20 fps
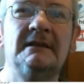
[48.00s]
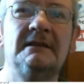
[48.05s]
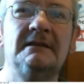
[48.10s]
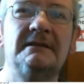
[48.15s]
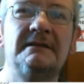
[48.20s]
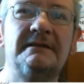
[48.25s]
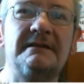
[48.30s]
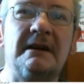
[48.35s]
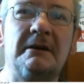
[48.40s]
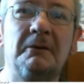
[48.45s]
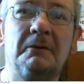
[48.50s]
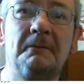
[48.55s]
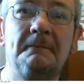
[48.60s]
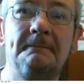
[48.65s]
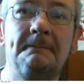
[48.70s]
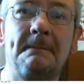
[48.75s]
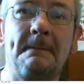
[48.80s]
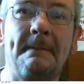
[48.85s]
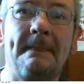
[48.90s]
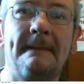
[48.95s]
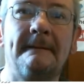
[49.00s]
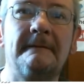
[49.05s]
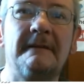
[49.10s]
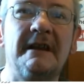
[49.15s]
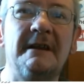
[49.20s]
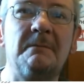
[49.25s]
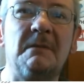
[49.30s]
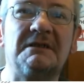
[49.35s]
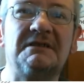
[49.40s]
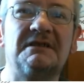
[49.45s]
So
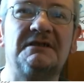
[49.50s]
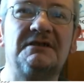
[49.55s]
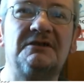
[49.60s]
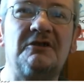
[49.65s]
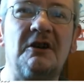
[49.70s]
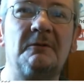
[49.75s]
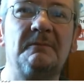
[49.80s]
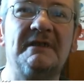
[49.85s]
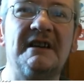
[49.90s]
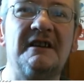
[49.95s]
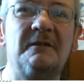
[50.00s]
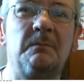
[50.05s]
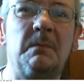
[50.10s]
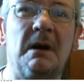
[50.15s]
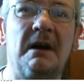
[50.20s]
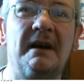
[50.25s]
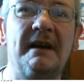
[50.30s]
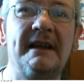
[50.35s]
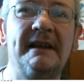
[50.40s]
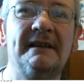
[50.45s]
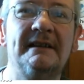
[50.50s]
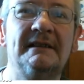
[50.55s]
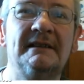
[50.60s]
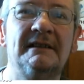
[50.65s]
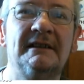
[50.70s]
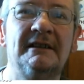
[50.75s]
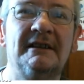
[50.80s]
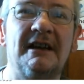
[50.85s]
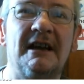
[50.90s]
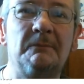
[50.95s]
he must have stopped nearby,
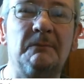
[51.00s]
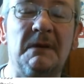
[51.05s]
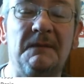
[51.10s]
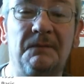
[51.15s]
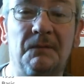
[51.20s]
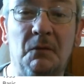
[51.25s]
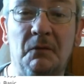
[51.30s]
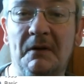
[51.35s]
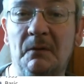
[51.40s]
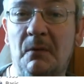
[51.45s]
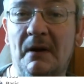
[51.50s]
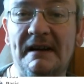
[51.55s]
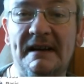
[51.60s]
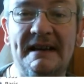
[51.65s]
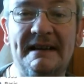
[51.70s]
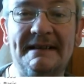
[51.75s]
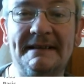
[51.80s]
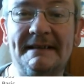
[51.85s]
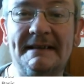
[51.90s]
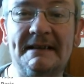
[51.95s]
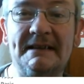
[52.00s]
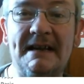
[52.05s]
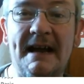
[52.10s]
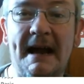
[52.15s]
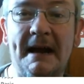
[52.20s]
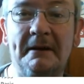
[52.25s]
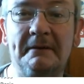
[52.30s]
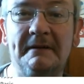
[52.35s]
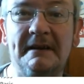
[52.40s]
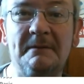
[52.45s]
and before he went into the
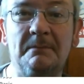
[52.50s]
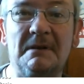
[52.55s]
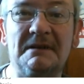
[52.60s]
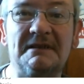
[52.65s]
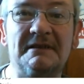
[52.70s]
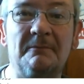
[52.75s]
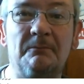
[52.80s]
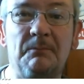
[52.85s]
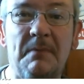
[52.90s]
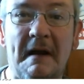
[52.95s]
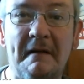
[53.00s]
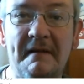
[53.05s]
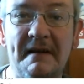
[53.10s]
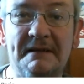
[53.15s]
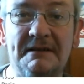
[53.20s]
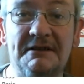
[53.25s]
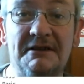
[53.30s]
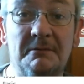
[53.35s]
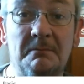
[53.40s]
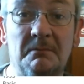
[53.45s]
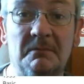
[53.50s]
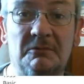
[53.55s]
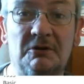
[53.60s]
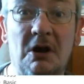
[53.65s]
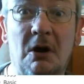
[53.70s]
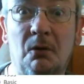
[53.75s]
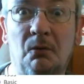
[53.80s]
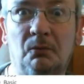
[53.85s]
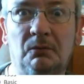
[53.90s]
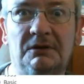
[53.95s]
town he must have buried some
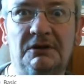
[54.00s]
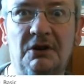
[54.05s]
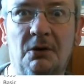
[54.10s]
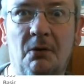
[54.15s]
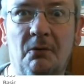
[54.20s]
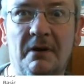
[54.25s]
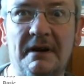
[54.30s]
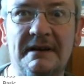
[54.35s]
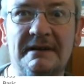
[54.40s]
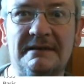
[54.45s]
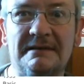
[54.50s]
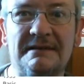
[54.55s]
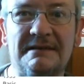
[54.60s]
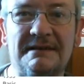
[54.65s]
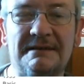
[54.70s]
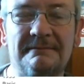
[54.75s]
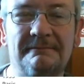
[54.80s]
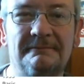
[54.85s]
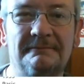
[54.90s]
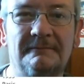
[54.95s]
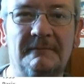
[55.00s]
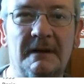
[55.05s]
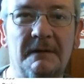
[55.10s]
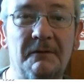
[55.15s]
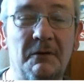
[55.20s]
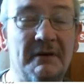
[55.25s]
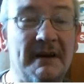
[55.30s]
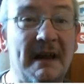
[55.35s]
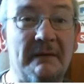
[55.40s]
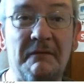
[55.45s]
gold coins. I've
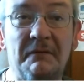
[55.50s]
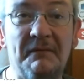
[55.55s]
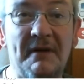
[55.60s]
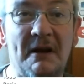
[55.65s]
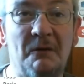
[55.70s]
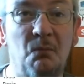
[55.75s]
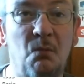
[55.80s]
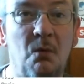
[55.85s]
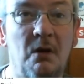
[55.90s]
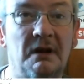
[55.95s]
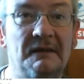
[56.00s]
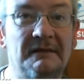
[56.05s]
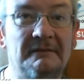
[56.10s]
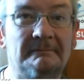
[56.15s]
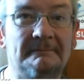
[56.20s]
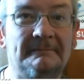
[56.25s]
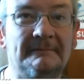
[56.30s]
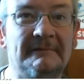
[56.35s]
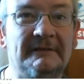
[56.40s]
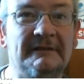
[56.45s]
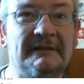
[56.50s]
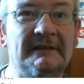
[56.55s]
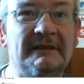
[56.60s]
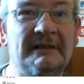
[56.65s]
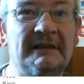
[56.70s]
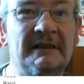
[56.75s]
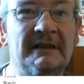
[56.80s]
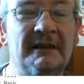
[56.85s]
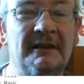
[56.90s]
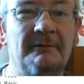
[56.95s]
only ever found one,
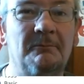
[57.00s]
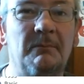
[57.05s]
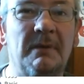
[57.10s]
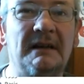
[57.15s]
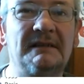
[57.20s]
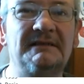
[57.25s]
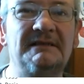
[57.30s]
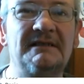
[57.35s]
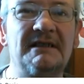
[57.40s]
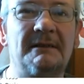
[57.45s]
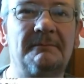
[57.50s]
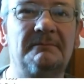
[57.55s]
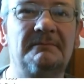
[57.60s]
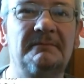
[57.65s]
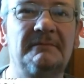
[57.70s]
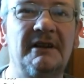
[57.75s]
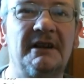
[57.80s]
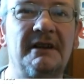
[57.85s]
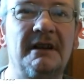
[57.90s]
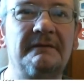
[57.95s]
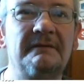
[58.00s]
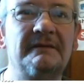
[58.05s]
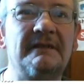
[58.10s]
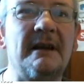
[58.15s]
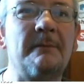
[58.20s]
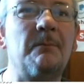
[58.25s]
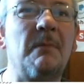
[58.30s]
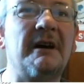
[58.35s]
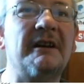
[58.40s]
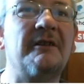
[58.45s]
but you know,
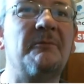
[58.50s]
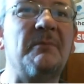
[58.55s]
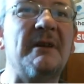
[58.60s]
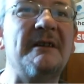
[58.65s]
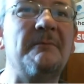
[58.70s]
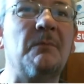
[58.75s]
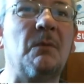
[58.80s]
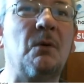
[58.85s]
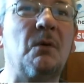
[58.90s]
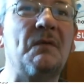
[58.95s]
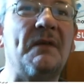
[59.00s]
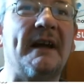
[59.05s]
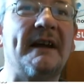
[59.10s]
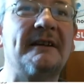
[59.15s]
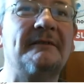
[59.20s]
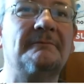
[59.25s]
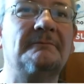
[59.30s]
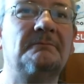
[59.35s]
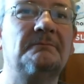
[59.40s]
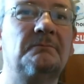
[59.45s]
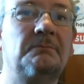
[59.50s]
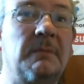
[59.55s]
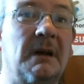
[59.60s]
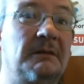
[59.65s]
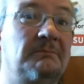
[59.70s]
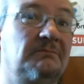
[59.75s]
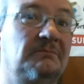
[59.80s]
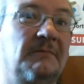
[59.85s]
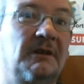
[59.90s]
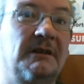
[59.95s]
there might have been more there,
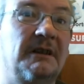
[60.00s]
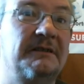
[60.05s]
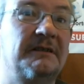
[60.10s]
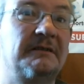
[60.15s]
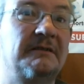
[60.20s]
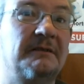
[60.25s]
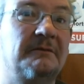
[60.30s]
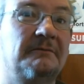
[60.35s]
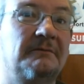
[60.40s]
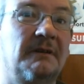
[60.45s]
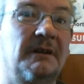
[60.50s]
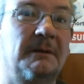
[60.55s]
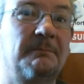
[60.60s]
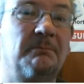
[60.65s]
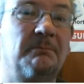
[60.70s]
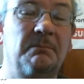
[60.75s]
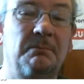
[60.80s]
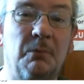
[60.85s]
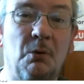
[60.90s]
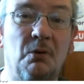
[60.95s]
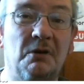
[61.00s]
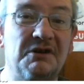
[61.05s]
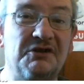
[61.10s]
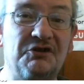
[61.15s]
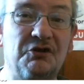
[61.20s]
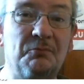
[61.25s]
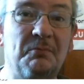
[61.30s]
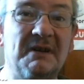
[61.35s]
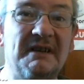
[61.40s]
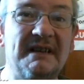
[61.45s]
but I don't know. I bought a
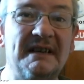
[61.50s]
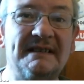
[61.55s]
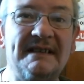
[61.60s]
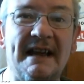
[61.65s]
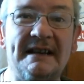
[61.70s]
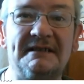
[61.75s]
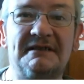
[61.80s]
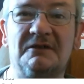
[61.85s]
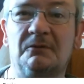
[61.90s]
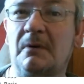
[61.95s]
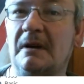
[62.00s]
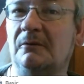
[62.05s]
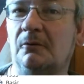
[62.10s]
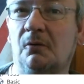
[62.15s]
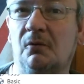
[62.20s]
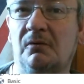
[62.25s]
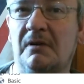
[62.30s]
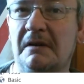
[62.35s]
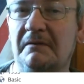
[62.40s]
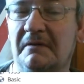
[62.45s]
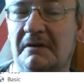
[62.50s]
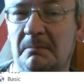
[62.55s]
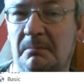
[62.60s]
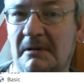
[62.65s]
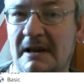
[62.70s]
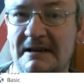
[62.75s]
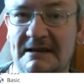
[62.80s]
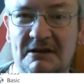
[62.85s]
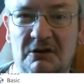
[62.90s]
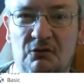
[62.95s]
super detector, went all over the
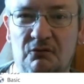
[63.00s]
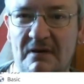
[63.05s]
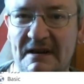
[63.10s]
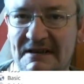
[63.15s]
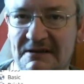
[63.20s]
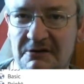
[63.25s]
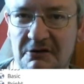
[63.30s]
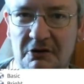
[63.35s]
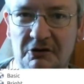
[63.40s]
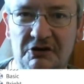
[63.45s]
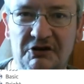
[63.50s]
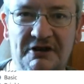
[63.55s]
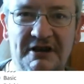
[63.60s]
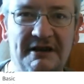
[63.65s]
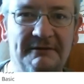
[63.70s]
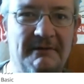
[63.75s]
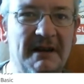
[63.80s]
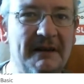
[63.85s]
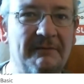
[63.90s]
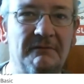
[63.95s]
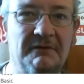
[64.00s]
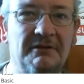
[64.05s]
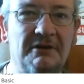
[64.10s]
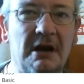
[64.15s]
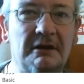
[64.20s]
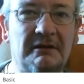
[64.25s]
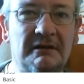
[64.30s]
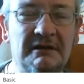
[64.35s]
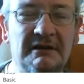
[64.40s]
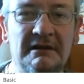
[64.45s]
place, grid searched it, even
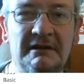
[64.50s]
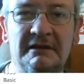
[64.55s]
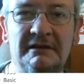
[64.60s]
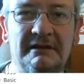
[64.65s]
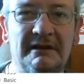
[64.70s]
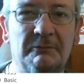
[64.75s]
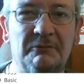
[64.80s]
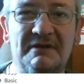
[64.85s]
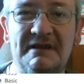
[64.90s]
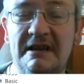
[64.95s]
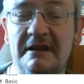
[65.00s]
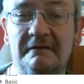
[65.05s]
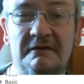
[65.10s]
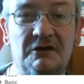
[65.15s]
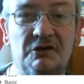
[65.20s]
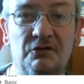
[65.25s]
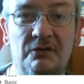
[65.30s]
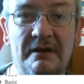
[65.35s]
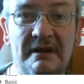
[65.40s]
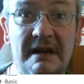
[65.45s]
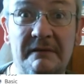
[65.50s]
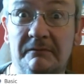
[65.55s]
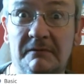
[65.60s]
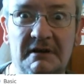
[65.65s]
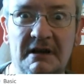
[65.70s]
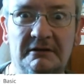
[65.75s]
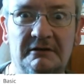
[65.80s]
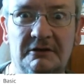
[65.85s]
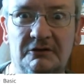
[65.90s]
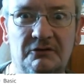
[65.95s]
dug, it was near a tree, even
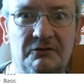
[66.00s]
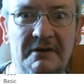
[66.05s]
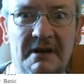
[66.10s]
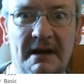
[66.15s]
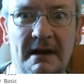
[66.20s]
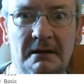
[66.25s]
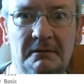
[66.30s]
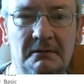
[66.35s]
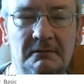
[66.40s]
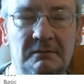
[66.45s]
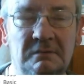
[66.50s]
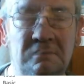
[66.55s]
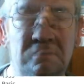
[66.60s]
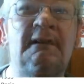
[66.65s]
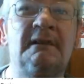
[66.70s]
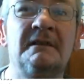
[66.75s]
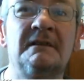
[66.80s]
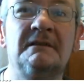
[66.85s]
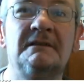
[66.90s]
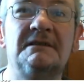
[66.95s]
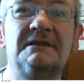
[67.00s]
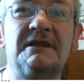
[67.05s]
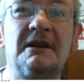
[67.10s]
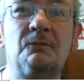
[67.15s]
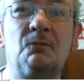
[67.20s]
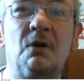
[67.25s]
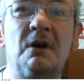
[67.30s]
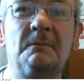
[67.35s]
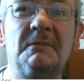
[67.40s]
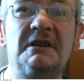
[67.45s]
dug the tree out. So
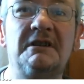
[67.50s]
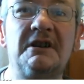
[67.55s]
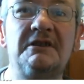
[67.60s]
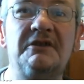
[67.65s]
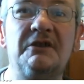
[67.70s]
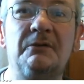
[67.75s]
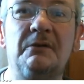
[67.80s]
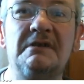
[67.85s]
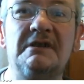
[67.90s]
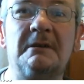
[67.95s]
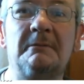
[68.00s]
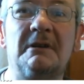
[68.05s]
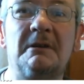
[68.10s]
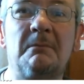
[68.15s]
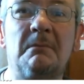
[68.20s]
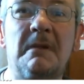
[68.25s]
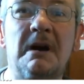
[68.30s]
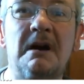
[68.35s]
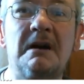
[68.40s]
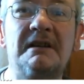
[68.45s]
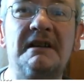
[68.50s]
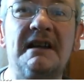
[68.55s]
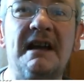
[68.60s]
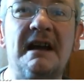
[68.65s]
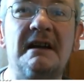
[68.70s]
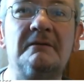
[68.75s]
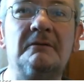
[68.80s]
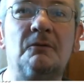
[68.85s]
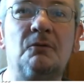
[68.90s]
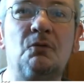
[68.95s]
what I'm going to do is I'm going to mark
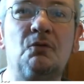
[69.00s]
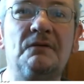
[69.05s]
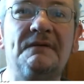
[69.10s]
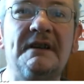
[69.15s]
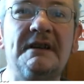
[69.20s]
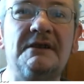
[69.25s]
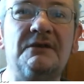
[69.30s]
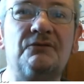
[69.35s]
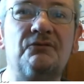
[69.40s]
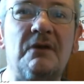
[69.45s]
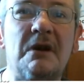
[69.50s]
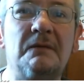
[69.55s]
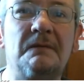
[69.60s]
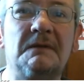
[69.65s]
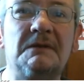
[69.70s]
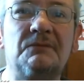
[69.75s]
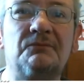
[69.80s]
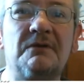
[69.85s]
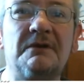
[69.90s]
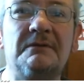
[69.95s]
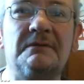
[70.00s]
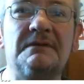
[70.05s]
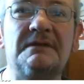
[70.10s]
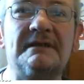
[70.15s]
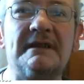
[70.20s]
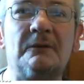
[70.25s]
out all of these drovers' routes.